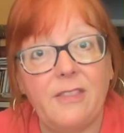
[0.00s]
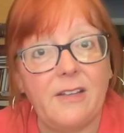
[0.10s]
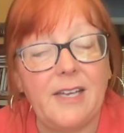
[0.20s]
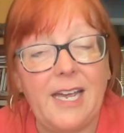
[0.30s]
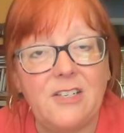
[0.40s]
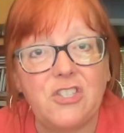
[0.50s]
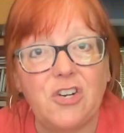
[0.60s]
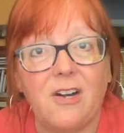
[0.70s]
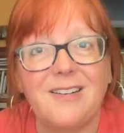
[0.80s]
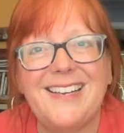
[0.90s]
the hex
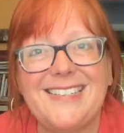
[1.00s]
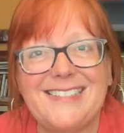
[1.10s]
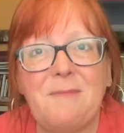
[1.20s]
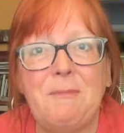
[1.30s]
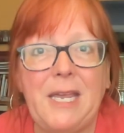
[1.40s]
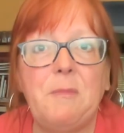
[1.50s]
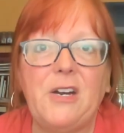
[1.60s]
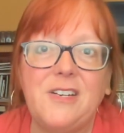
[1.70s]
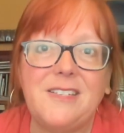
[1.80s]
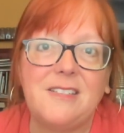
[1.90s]
chart to make
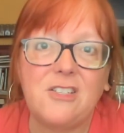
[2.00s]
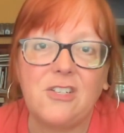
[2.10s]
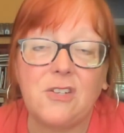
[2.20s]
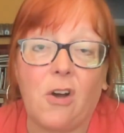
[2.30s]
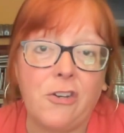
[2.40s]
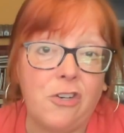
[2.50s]
better decisions on